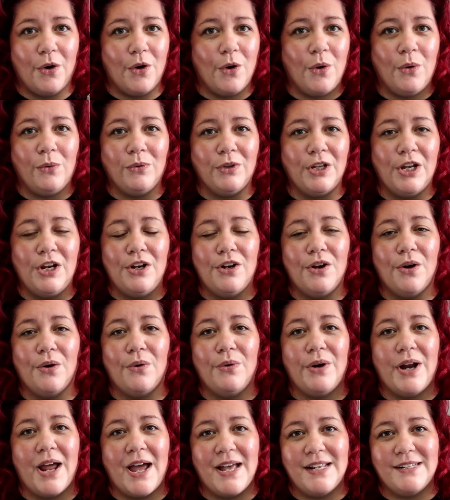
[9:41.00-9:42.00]
only
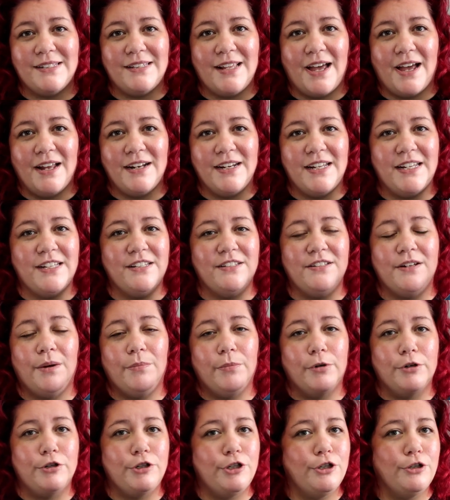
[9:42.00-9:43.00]
known as that. He's
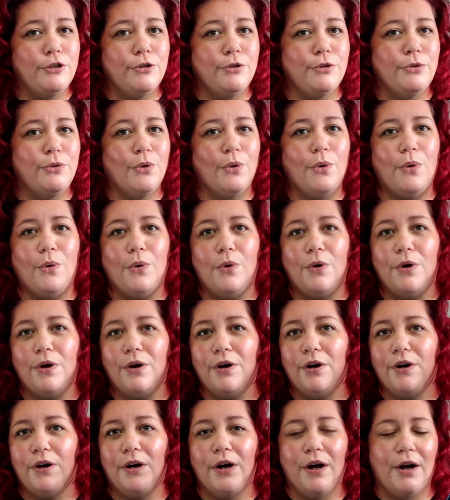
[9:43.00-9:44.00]
number two
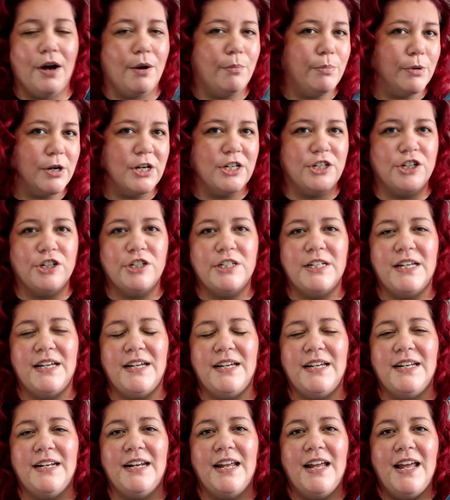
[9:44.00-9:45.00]
or a
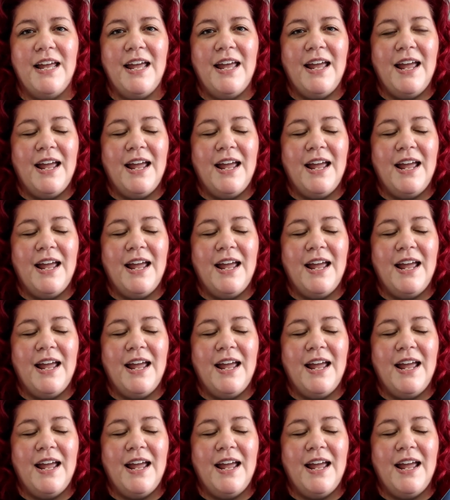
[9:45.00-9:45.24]
Bridgerton.